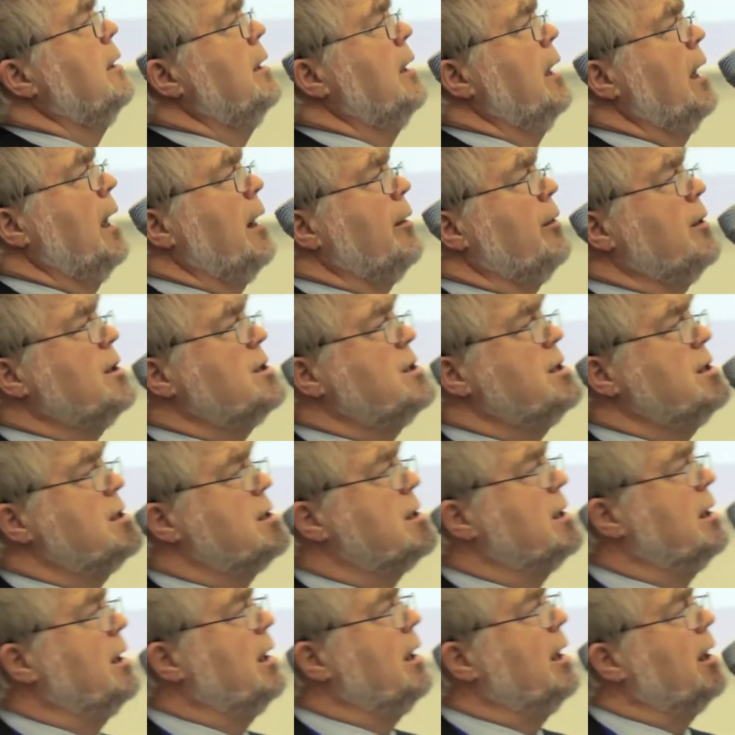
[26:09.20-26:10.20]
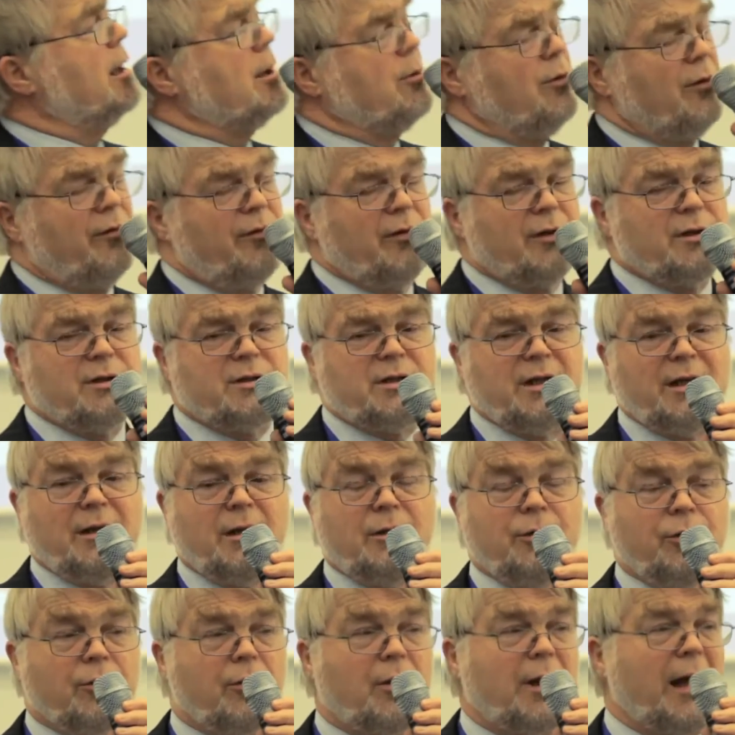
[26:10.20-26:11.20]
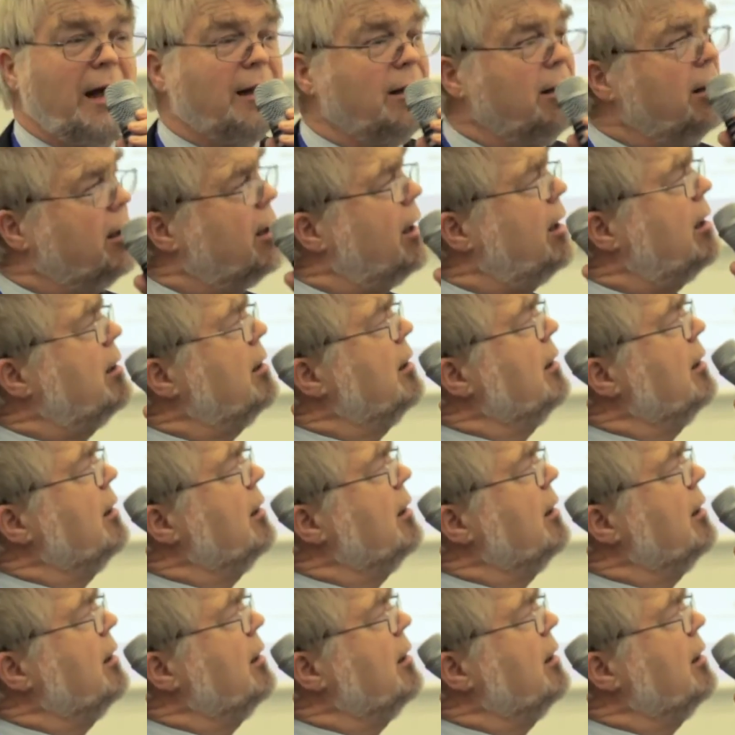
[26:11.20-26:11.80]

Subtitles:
And this is the equivalent in Uganda,